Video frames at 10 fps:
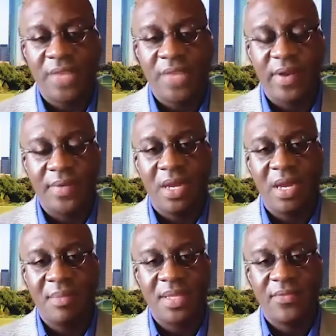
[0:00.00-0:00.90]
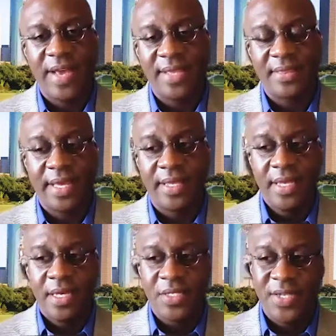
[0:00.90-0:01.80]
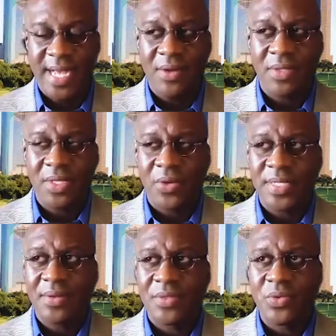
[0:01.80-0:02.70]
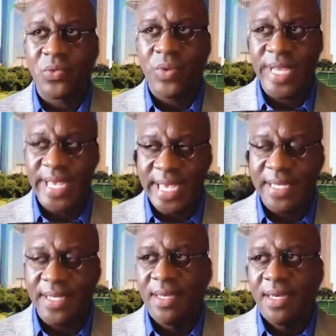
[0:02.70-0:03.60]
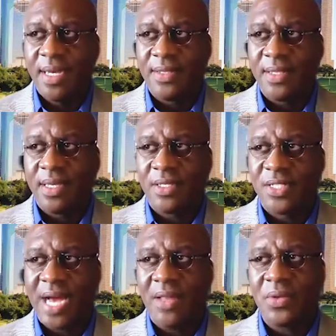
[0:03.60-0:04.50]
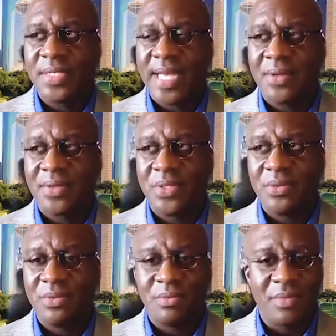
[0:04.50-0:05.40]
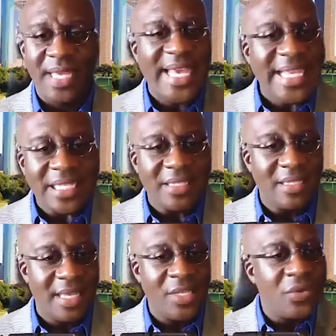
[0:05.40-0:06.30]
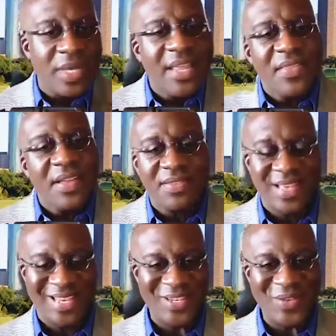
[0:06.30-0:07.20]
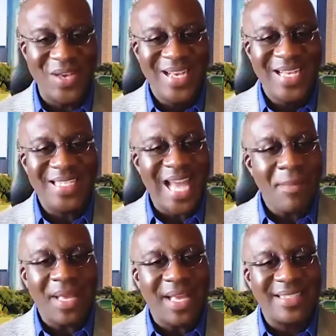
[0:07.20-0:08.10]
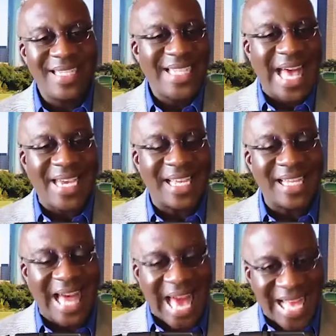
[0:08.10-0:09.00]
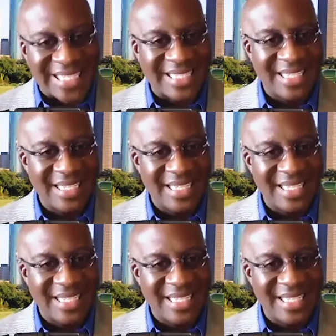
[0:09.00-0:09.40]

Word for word: I would talk about the fact that a child learns how to read, a child learns how to eat and do anything that they do, not because they sat in a class.